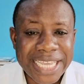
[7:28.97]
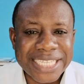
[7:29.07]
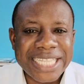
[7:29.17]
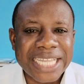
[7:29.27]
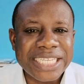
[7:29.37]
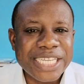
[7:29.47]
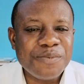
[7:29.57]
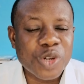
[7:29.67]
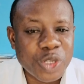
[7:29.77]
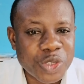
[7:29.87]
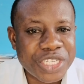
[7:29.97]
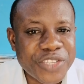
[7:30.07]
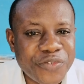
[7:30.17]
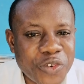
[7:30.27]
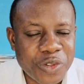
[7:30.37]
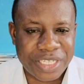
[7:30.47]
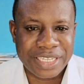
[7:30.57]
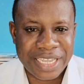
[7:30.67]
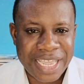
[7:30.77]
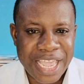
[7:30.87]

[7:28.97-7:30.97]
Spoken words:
is that it produces fruit.